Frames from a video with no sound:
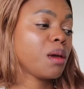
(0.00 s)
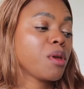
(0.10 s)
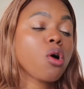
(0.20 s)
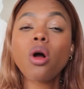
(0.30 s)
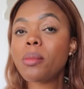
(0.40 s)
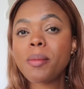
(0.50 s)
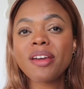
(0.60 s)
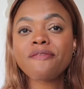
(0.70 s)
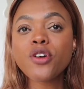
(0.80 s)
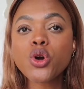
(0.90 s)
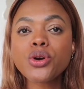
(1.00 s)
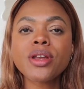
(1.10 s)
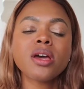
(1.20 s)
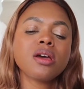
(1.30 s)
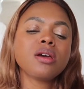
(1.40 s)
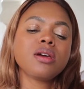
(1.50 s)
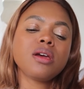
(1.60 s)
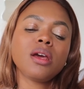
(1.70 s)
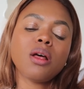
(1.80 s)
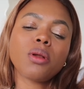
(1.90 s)
Let me go on with my food
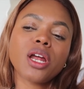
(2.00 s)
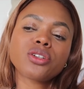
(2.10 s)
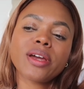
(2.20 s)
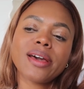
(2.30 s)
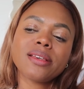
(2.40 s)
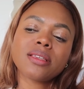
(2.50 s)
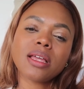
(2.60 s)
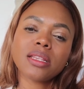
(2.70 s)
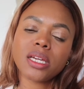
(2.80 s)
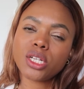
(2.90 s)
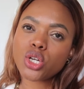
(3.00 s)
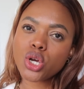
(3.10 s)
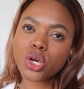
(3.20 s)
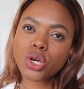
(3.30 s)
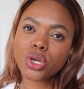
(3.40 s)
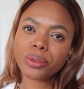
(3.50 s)
and I'll catch you guys later.